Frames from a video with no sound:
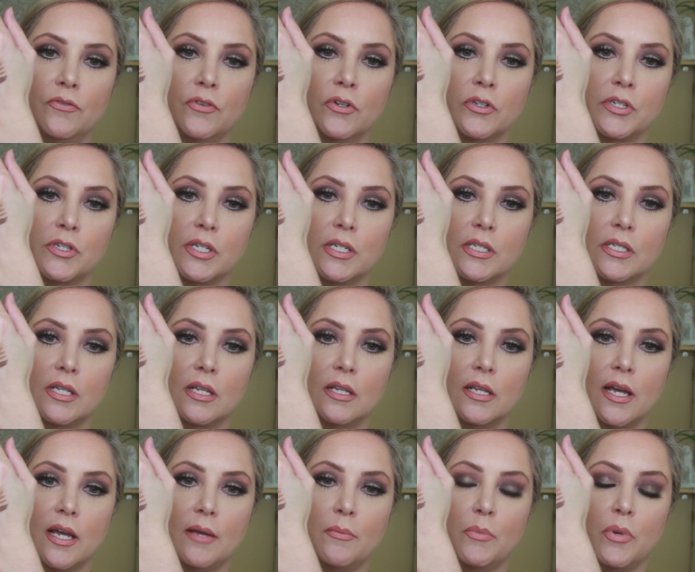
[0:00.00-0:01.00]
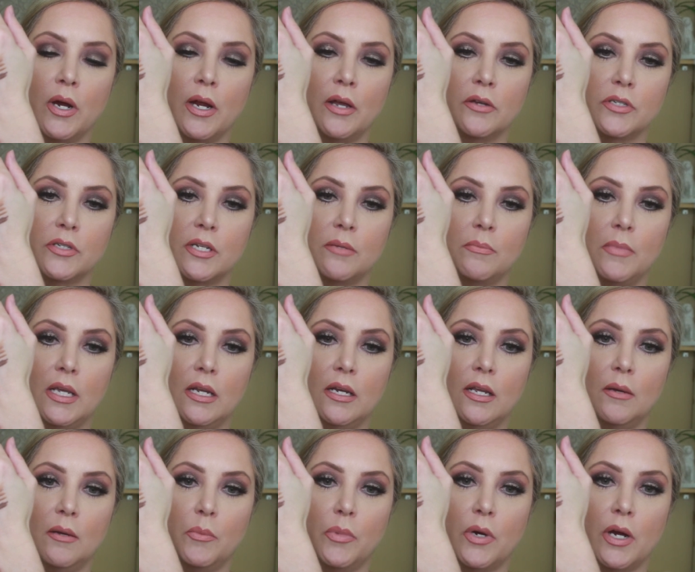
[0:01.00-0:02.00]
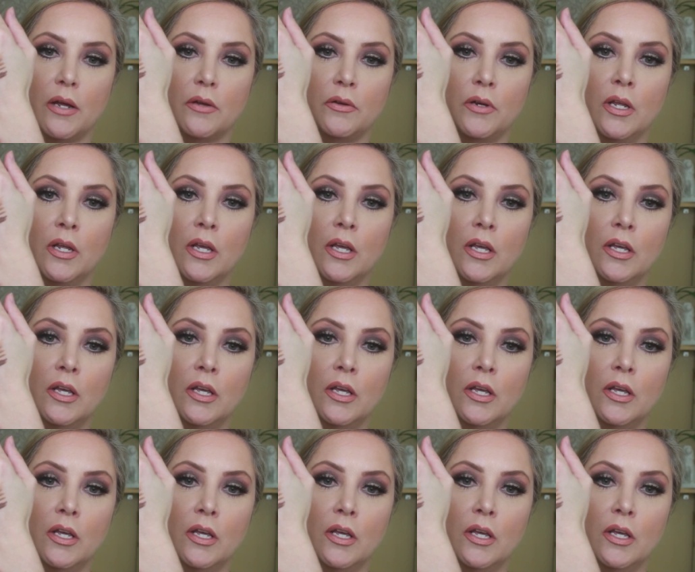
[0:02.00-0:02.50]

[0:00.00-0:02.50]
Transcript: versus the light brown to medium brown.